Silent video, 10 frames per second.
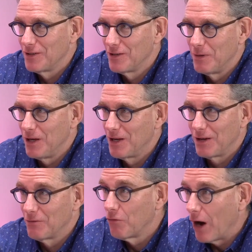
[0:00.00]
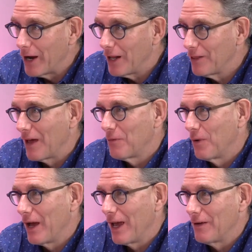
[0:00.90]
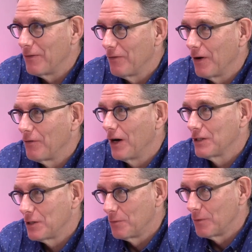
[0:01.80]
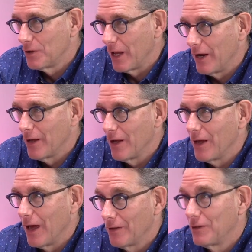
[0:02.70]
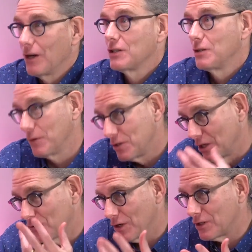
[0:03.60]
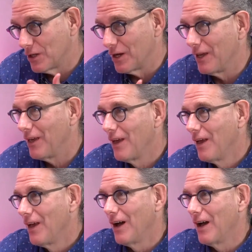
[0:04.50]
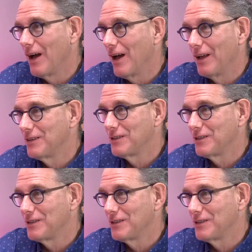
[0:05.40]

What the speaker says: to be riding that wave of customer data and customer centricity. And just